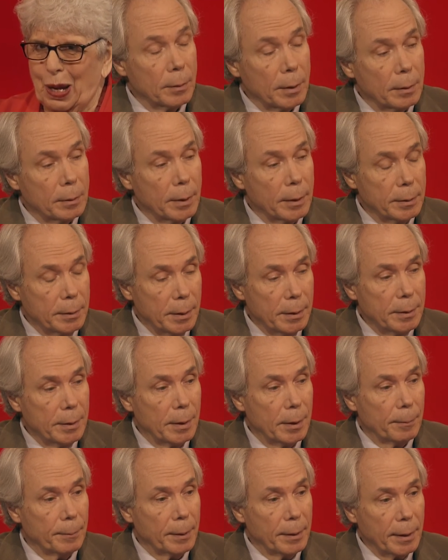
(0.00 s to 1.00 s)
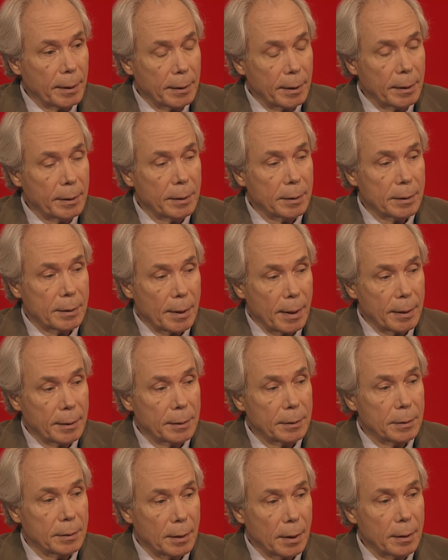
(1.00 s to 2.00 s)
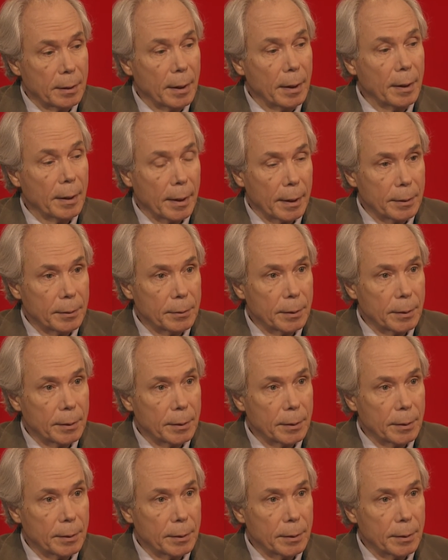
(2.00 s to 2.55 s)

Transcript: they did tell me that they decided Sunday night,